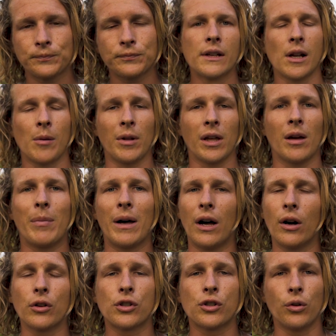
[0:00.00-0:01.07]
Something
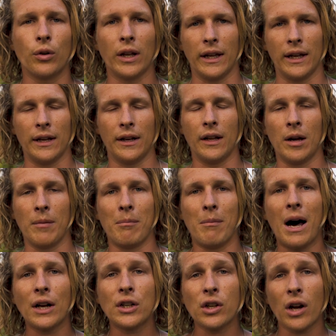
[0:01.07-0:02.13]
about shooting in a
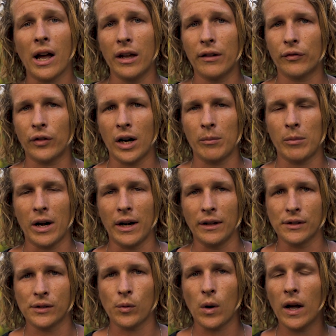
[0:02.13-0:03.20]
much higher frame rate
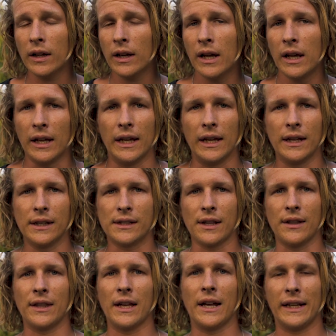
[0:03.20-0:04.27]
as well is
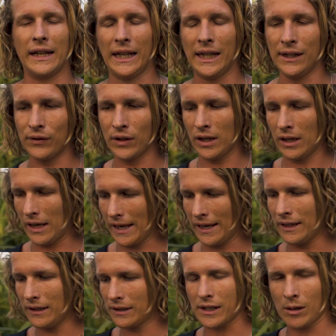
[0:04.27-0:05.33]
that even
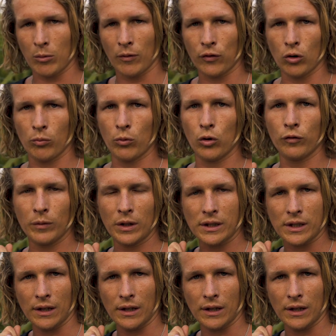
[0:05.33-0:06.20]
in some of your movements,